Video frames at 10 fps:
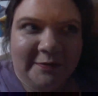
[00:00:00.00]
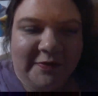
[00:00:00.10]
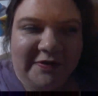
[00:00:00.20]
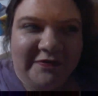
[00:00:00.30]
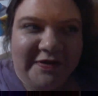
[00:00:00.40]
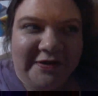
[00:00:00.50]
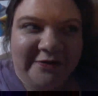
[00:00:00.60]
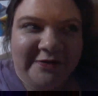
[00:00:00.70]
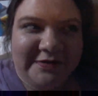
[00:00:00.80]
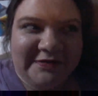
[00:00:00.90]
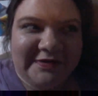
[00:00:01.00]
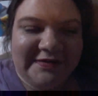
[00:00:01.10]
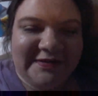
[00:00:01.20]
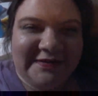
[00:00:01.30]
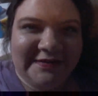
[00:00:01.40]
my feet always
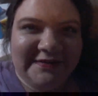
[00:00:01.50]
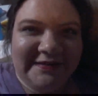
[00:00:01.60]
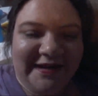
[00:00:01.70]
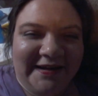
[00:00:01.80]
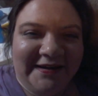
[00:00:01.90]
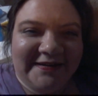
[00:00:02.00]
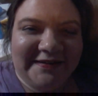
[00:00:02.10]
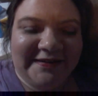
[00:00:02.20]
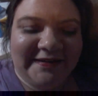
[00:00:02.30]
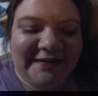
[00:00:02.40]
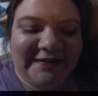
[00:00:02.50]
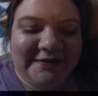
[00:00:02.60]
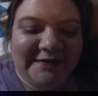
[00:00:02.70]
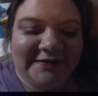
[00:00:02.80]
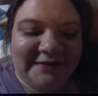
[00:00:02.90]
ache. And